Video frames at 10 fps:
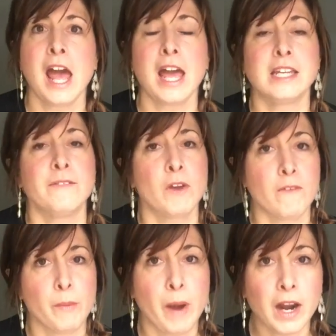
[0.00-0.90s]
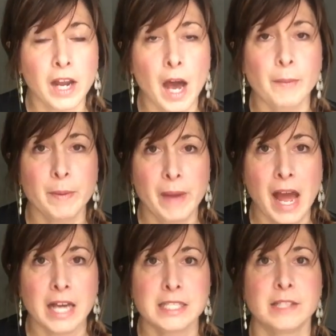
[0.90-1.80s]
And if you have a park hopper
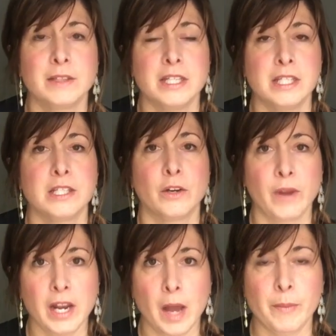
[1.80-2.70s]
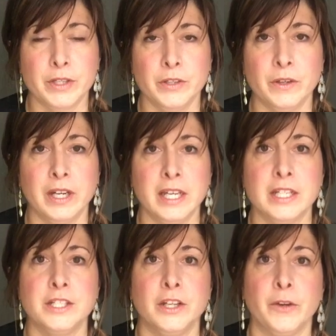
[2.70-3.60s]
pass, this is a great
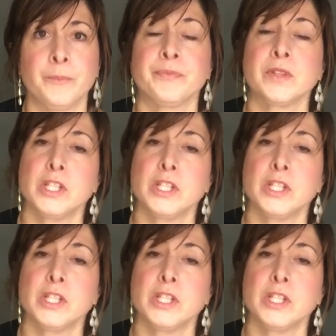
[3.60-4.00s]
opportunity to